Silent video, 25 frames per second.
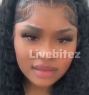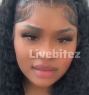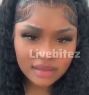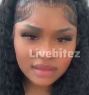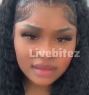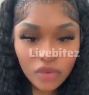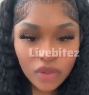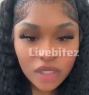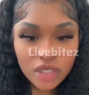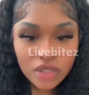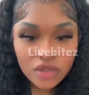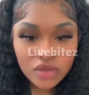
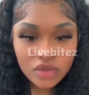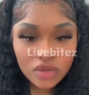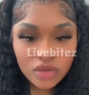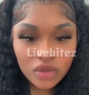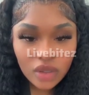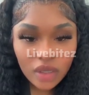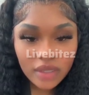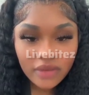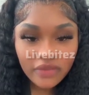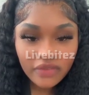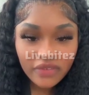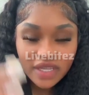He wanted you to
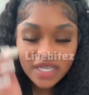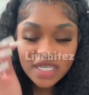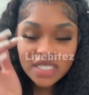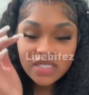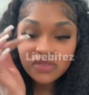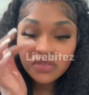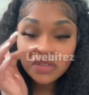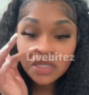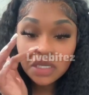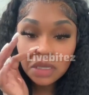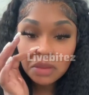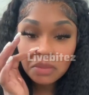do
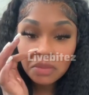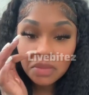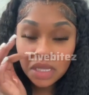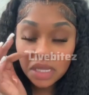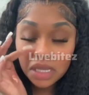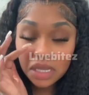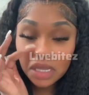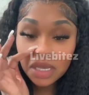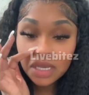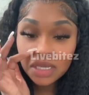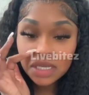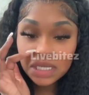OnlyFans for him.
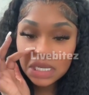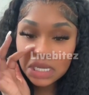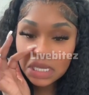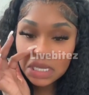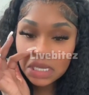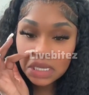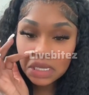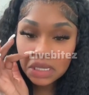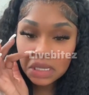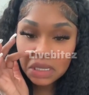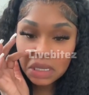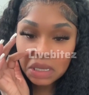Yeah, he
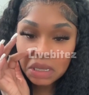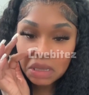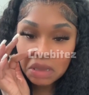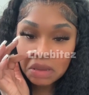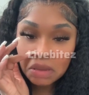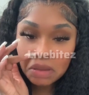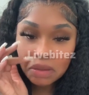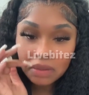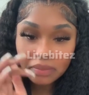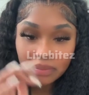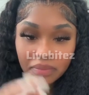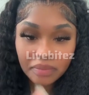did.
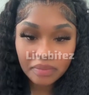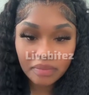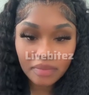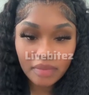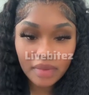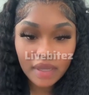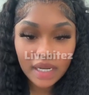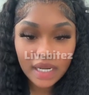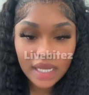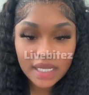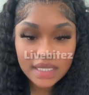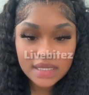
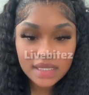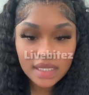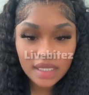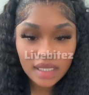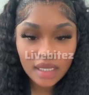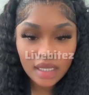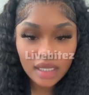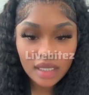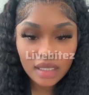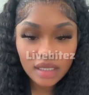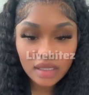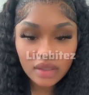Man, I
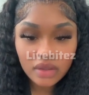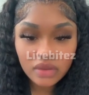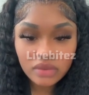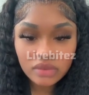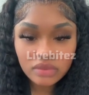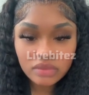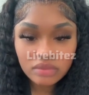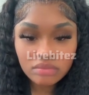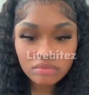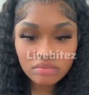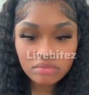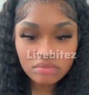said
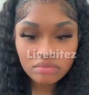no.